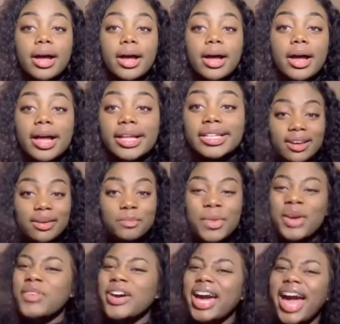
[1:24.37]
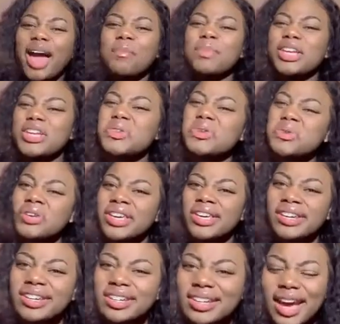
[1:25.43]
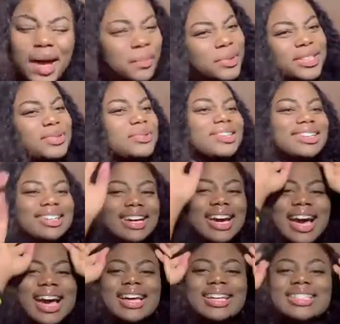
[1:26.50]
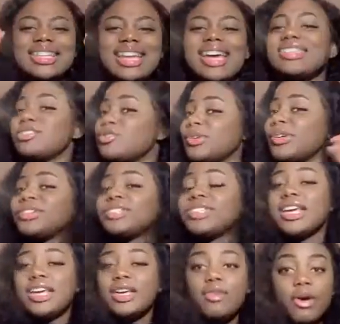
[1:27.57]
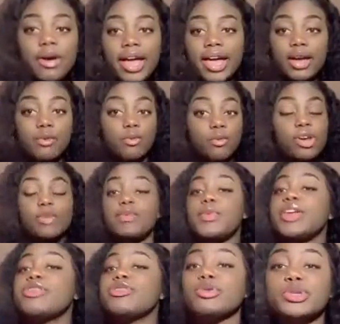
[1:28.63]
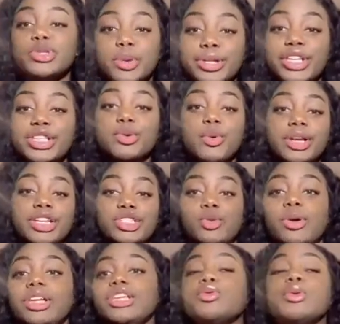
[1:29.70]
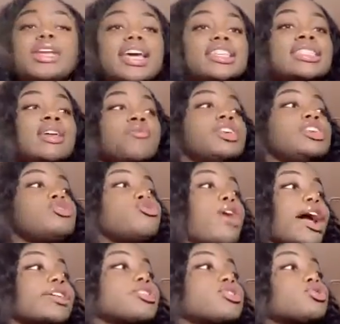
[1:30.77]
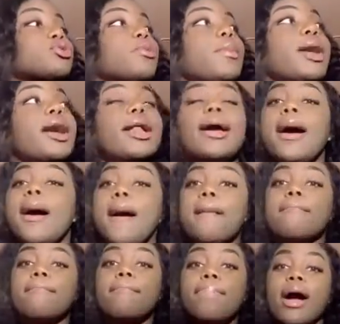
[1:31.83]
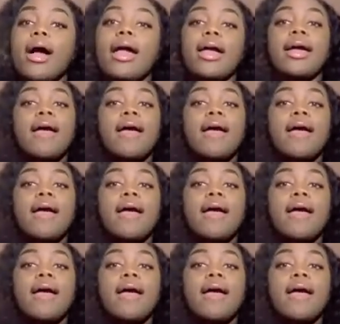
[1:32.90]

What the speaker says: matter of fact, Happy New Year. Happy New Year. Today is New Year's Eve. Okay, we've been through 2020. 2020 has definitely dragged us through the mud, but